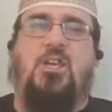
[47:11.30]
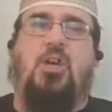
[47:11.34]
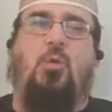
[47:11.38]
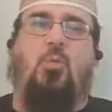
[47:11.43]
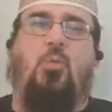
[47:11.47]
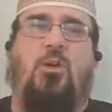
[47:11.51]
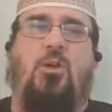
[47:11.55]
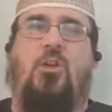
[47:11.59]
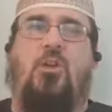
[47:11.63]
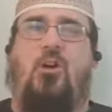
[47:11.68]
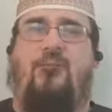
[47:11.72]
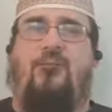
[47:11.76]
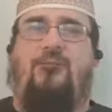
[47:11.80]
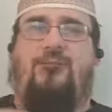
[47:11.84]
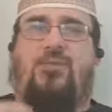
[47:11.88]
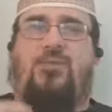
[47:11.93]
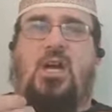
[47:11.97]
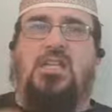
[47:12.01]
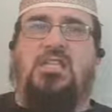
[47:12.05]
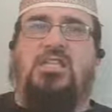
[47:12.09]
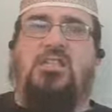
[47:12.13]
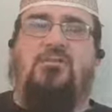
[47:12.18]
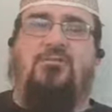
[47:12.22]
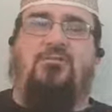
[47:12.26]
We're not
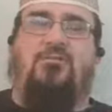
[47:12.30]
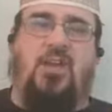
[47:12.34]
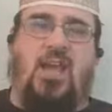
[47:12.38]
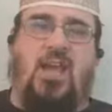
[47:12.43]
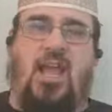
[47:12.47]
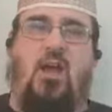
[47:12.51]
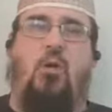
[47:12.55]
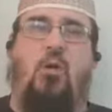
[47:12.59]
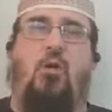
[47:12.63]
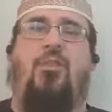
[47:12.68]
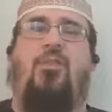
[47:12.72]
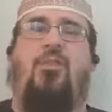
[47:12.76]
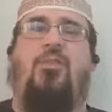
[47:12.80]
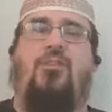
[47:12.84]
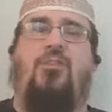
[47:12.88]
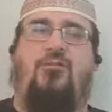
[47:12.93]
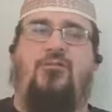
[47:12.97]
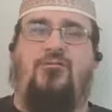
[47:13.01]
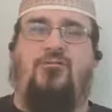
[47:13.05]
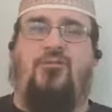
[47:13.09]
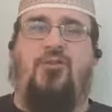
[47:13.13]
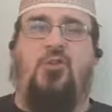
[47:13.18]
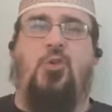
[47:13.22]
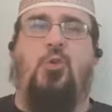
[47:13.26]
fighting for health,
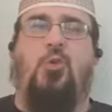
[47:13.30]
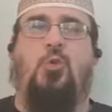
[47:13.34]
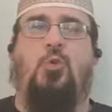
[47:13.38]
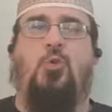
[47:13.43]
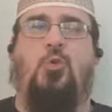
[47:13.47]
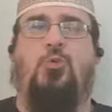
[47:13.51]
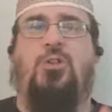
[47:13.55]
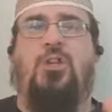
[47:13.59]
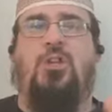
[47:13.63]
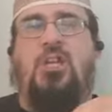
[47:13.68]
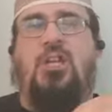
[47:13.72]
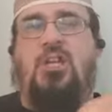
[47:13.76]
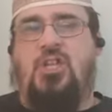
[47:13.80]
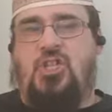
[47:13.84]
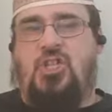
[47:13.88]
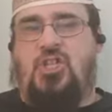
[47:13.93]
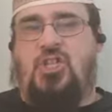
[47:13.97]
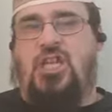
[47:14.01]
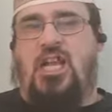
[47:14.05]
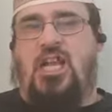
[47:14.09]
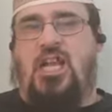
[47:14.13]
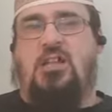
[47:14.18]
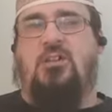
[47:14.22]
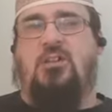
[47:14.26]
food,
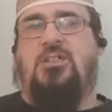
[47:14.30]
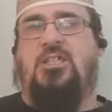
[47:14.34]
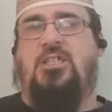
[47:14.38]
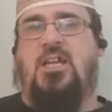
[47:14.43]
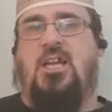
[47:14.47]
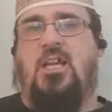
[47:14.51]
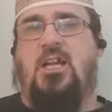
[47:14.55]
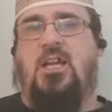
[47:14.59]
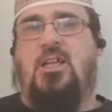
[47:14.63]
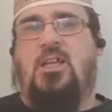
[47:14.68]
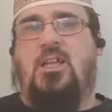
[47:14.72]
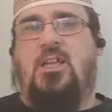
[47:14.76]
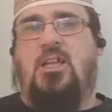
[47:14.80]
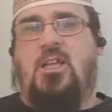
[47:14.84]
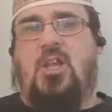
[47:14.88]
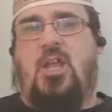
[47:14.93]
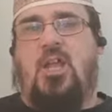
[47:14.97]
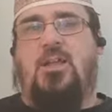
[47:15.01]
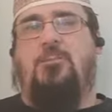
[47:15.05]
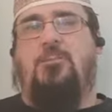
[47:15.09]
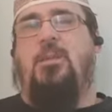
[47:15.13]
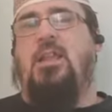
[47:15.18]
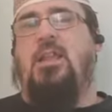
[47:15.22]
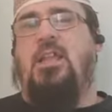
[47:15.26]
shelter
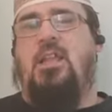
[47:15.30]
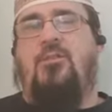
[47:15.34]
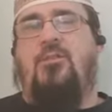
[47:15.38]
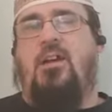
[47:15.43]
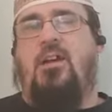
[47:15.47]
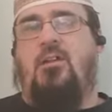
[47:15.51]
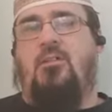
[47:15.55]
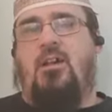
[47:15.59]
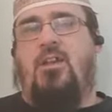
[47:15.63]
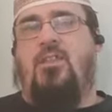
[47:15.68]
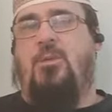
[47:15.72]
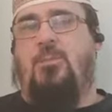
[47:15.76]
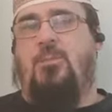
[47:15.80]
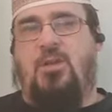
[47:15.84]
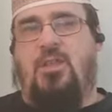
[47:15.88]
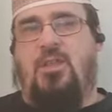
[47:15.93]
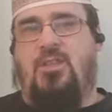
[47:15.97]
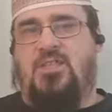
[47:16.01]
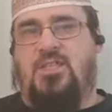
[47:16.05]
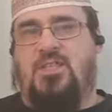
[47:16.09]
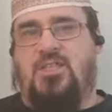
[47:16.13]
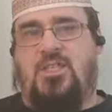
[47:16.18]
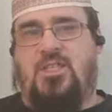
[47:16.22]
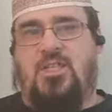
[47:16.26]
like many of our other
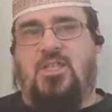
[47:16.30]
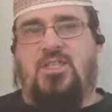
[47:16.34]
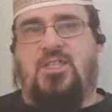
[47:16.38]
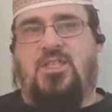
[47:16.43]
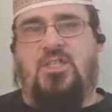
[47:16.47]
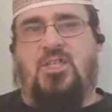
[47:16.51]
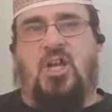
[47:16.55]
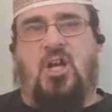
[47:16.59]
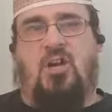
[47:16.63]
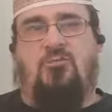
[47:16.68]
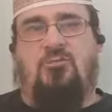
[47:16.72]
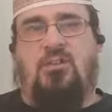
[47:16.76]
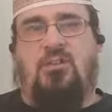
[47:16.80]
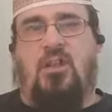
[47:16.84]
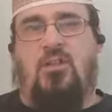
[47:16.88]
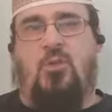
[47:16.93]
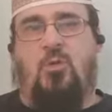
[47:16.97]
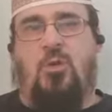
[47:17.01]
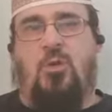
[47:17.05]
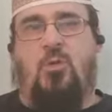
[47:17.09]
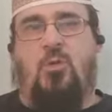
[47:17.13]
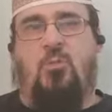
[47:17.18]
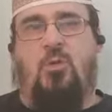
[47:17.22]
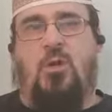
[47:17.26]
brothers and sisters are around the
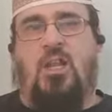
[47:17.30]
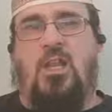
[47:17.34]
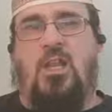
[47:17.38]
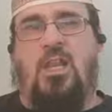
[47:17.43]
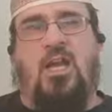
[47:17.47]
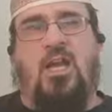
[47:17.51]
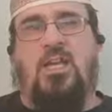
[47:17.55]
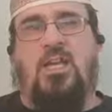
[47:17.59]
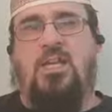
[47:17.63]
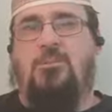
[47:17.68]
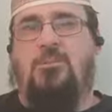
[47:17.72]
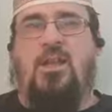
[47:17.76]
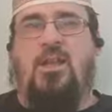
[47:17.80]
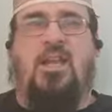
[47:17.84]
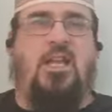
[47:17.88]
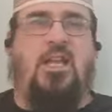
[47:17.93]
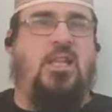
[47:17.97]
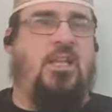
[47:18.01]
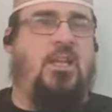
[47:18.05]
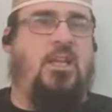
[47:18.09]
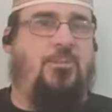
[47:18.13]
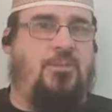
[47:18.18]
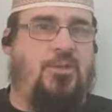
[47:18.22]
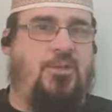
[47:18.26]
world. Wallahi, may
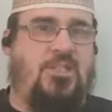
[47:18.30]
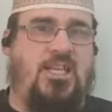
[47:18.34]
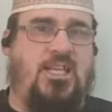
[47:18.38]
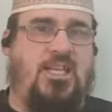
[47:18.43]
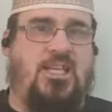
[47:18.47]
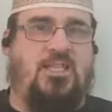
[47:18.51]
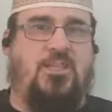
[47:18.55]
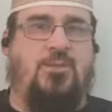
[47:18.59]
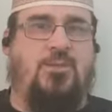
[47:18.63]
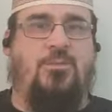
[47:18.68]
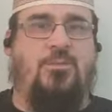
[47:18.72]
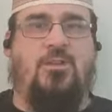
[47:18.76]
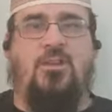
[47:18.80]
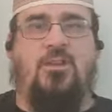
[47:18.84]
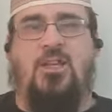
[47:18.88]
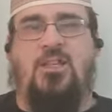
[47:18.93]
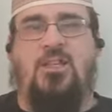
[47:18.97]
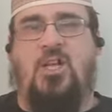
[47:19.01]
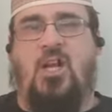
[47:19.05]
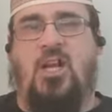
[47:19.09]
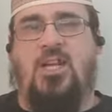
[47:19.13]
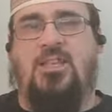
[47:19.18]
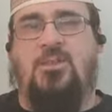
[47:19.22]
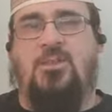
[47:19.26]
Allah protect them and, and
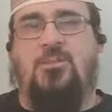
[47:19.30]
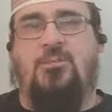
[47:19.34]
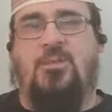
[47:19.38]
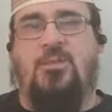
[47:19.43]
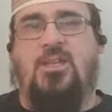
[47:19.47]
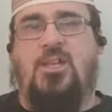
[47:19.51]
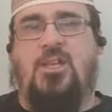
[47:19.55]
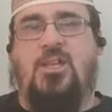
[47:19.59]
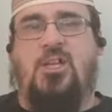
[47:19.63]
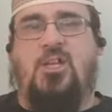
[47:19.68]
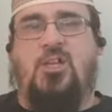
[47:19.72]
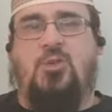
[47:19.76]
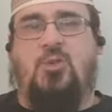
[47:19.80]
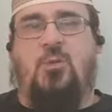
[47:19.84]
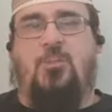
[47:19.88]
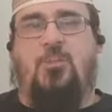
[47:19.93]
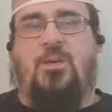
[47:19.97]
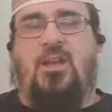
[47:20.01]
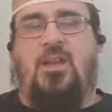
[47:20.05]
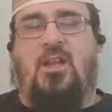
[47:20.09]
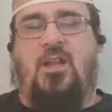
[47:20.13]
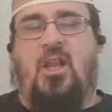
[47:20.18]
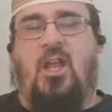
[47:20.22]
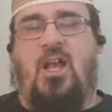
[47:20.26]
guide them to a
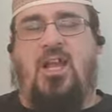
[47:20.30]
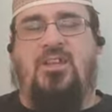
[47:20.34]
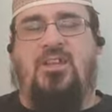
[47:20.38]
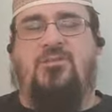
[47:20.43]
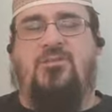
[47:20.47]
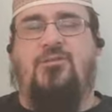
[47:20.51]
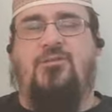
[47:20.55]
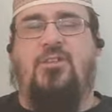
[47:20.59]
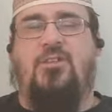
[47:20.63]
better life.